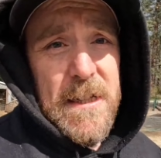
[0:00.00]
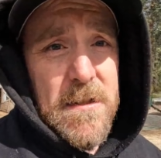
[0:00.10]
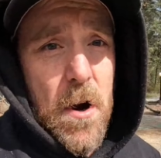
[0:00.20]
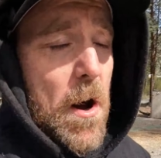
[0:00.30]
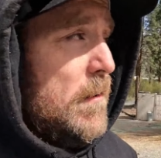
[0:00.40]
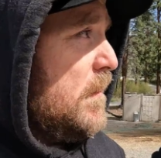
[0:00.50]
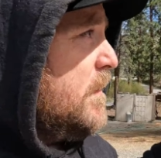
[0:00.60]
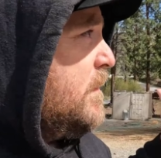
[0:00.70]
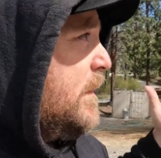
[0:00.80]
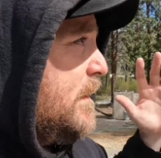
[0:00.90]
these
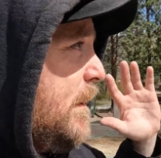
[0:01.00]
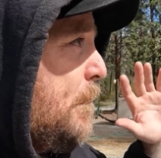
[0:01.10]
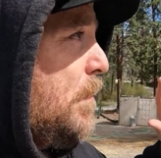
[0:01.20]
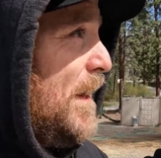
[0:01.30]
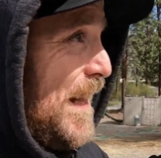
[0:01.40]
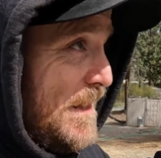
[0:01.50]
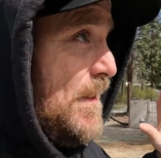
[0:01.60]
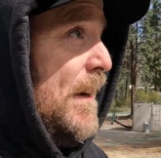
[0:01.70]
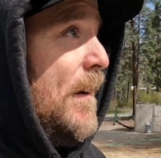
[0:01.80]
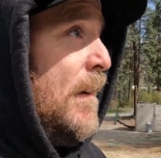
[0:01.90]
collars is a
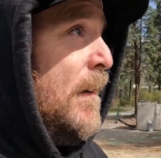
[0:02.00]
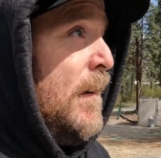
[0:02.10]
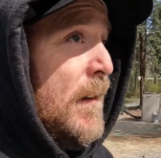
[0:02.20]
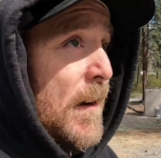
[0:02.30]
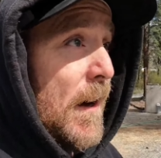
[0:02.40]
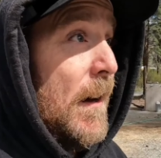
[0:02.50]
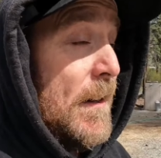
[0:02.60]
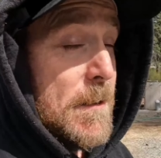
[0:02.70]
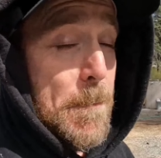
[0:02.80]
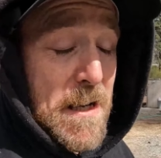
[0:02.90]
blessing, uh,
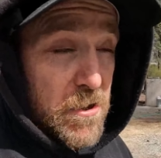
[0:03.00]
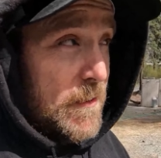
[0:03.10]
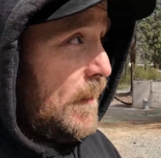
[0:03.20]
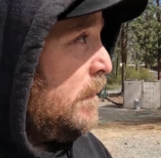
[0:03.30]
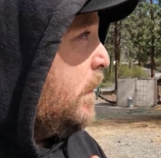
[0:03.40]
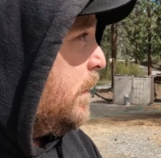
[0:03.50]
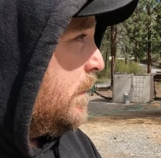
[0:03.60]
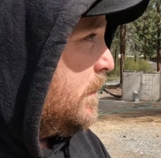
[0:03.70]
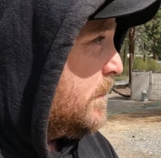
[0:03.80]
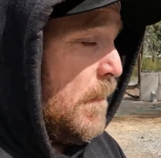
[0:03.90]
especially
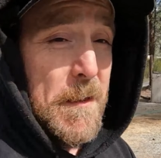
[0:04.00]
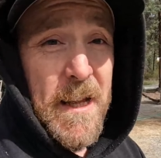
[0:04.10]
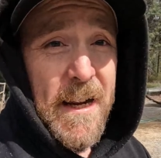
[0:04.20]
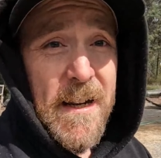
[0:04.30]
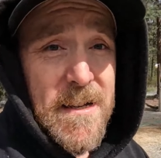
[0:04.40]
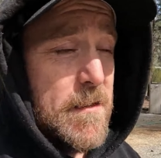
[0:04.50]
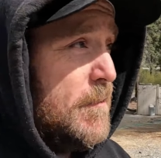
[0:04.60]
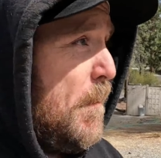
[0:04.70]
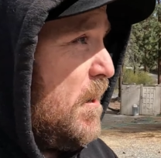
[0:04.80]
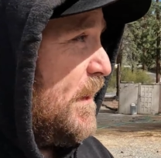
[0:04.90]
someone like us,
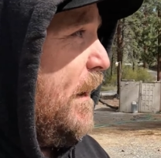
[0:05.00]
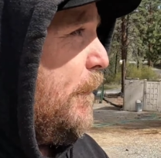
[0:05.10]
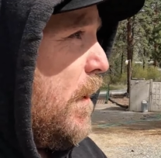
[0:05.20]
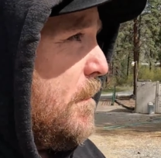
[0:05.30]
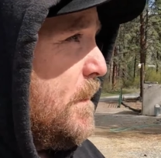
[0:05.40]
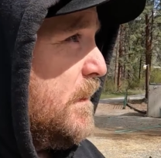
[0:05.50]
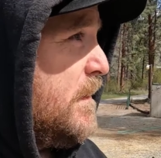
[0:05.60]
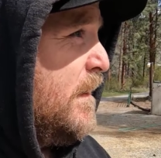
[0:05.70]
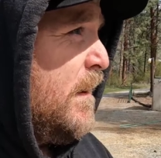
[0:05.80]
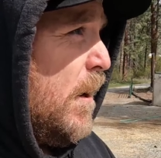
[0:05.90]
small scale
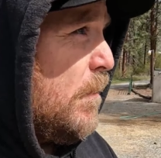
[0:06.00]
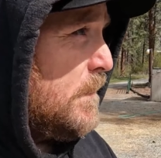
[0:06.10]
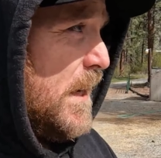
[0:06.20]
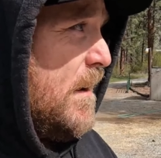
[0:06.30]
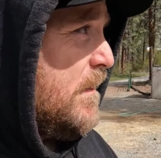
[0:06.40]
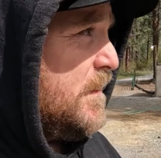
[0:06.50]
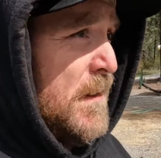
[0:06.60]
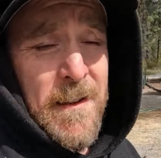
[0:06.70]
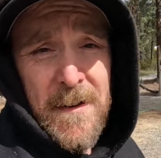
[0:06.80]
farmers, homesteaders,